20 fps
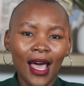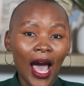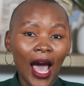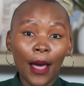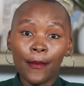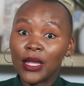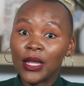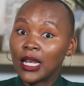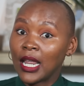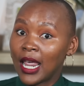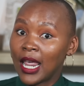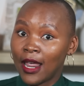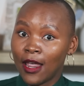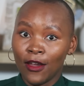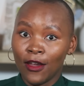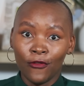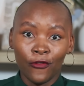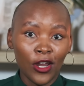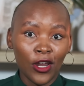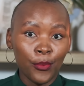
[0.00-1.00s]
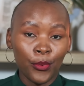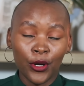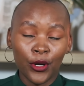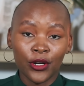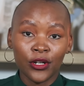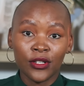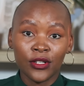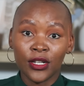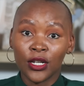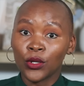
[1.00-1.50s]
I mean, every
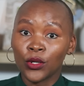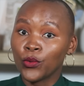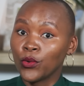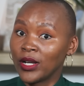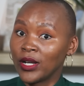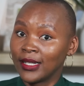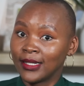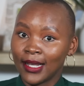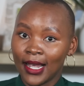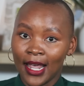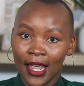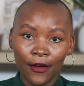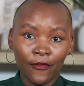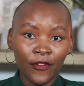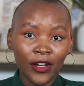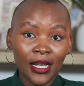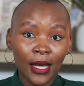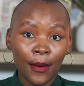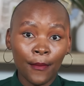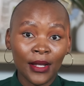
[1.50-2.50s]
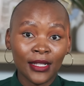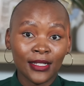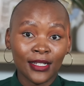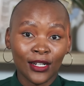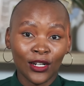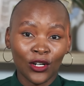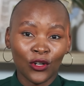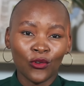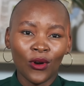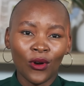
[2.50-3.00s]
person who has ever
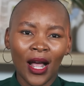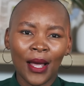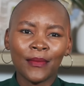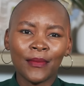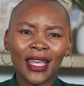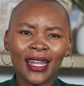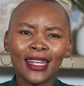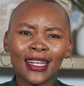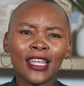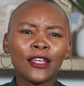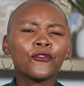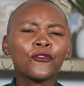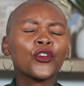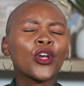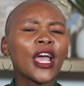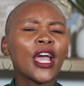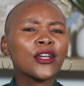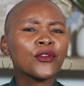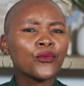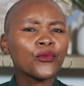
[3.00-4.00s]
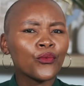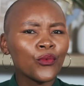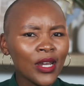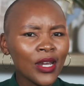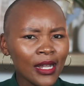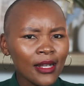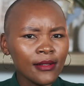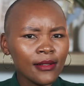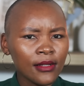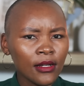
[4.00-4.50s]
committed a crime can give you a
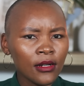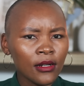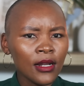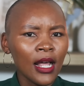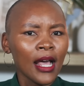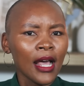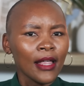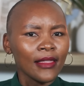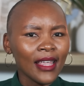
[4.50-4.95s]
reason